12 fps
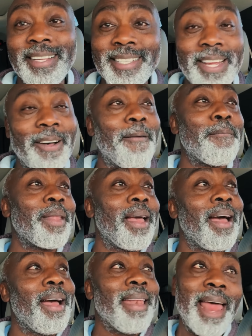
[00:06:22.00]
So
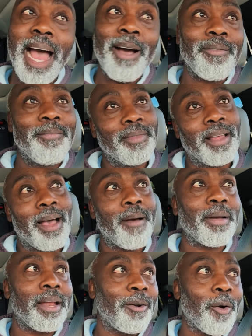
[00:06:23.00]
now
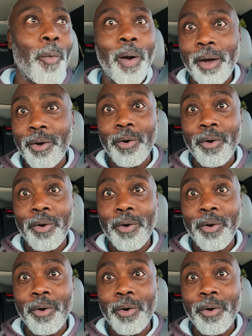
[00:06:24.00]
I'm gonna go work